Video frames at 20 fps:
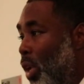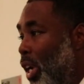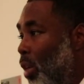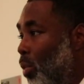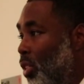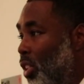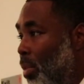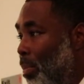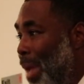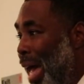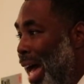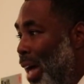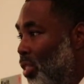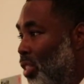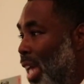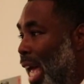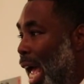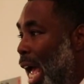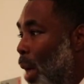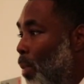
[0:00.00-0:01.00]
when it was
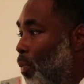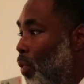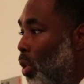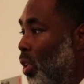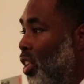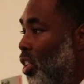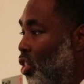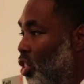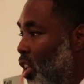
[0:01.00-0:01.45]
about time for the